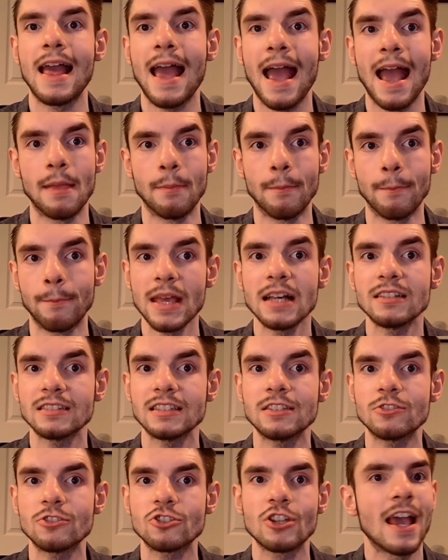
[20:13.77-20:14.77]
and
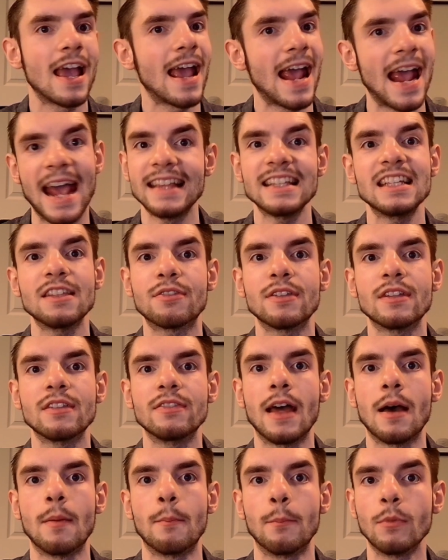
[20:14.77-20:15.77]
pillage anything
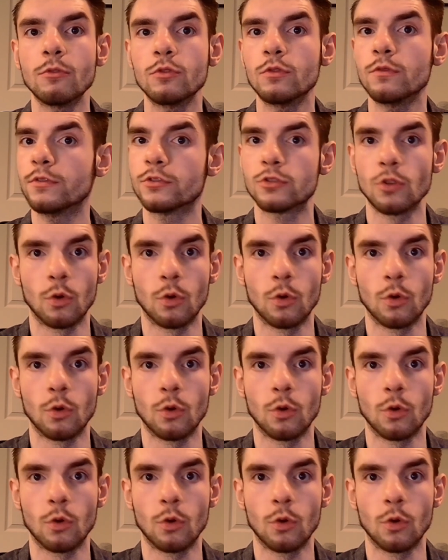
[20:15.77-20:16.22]
that moves